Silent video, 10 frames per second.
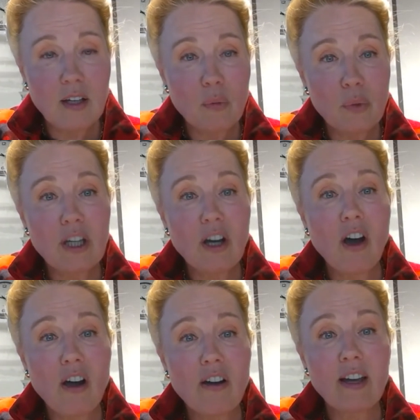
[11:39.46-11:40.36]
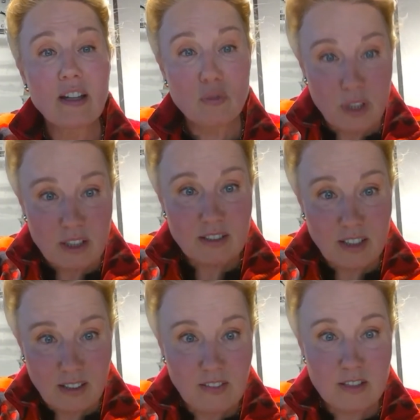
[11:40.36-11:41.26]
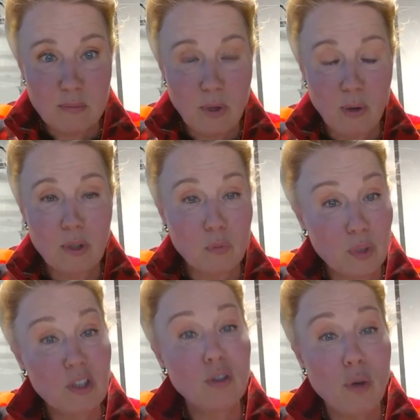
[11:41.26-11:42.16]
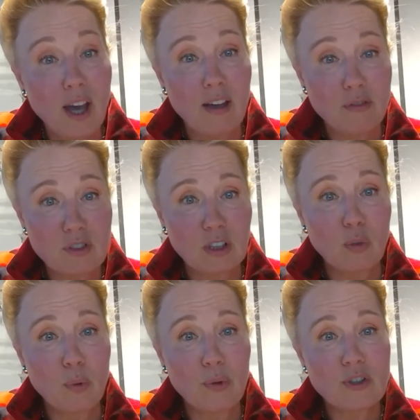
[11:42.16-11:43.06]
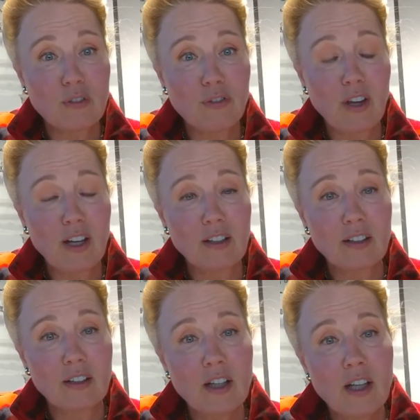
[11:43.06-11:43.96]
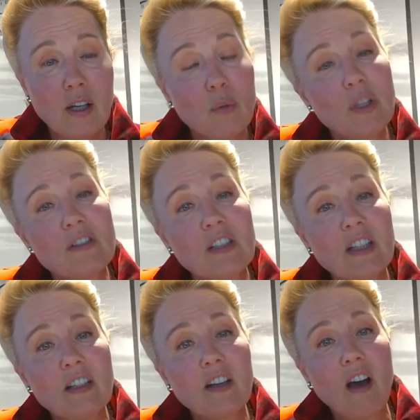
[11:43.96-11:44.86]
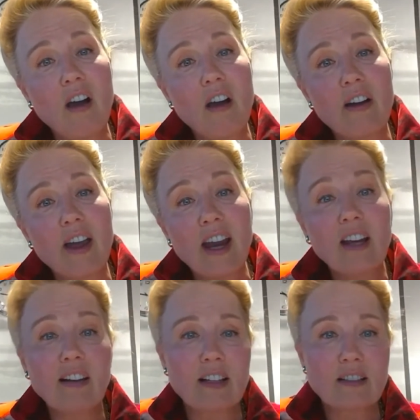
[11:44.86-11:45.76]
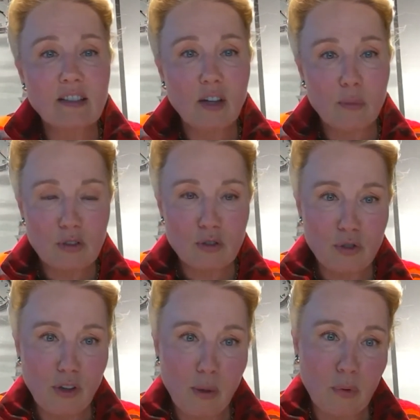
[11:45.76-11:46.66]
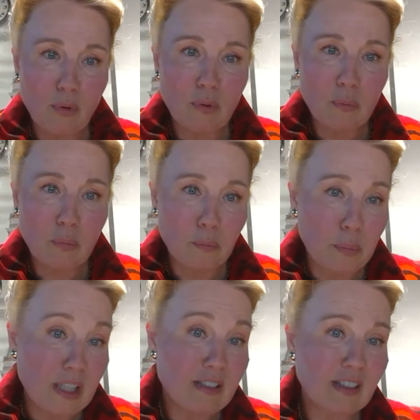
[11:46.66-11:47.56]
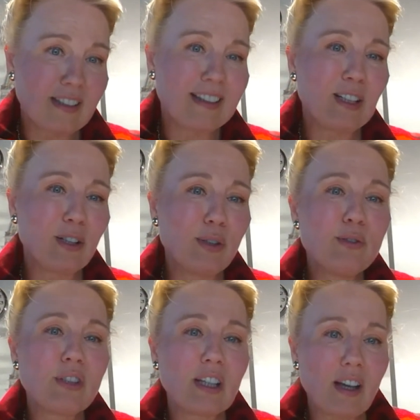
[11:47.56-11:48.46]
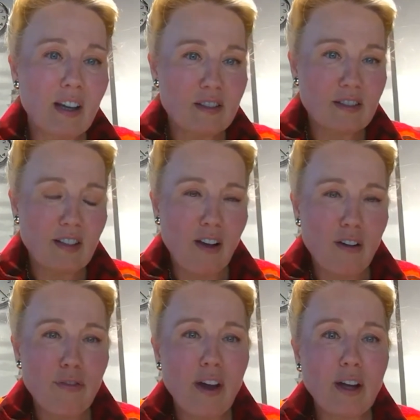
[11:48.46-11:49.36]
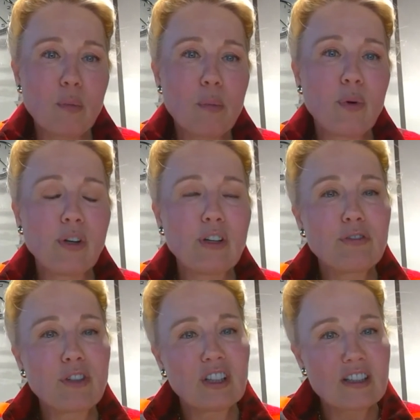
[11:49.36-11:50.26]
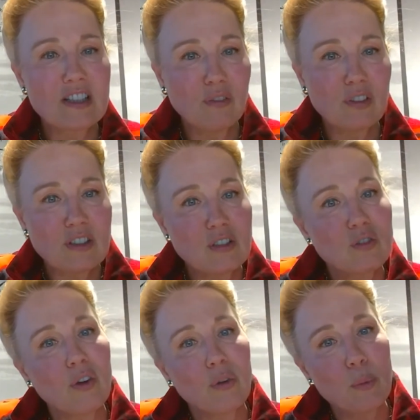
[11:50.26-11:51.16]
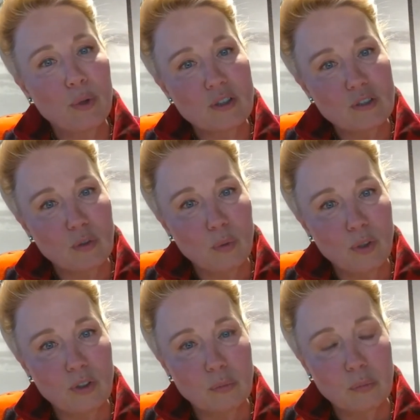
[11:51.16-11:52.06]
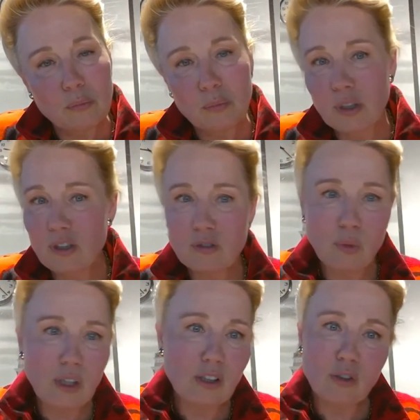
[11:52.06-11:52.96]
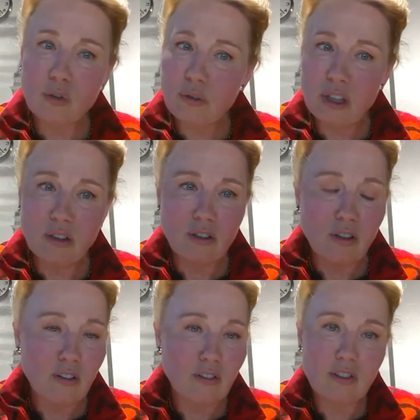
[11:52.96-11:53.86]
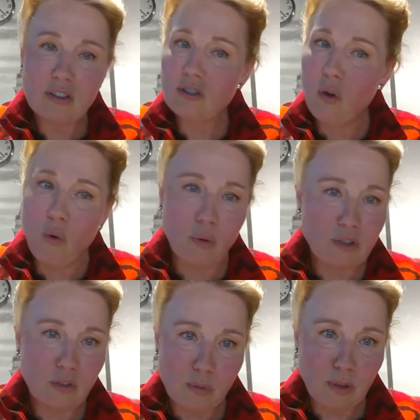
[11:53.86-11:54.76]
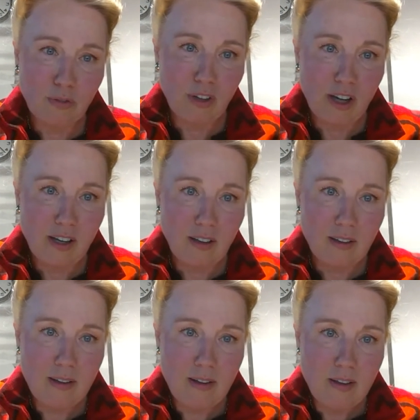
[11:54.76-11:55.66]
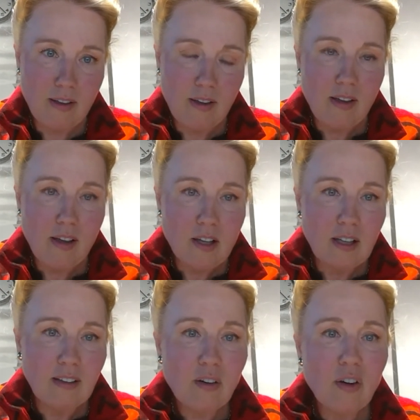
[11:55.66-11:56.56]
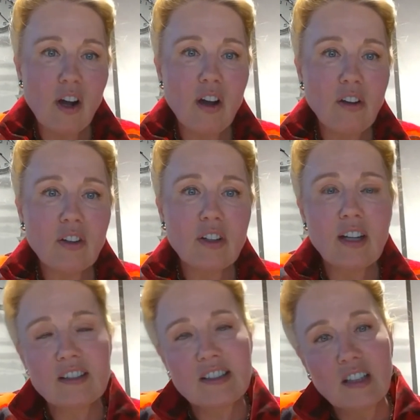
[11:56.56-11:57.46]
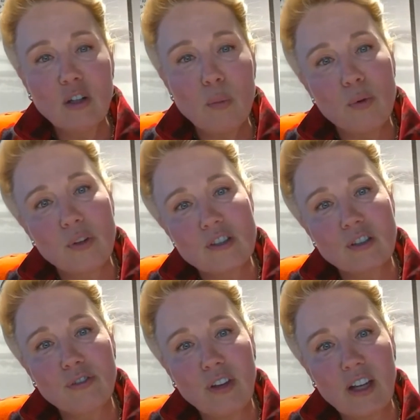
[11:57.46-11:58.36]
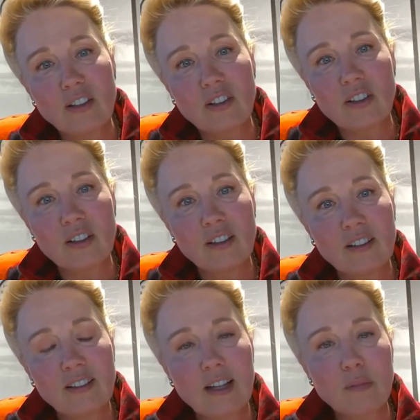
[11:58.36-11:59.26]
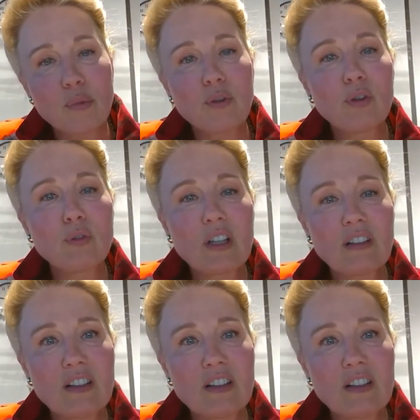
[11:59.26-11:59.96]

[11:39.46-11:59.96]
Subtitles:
We are at risk at this moment. We do have single points of failure. We see our airlines come into trouble, basically losing us our vital point of connectivity to other parts of the world, because whether you're green or not, there's always going to be flying. There are other single points of failure that proves that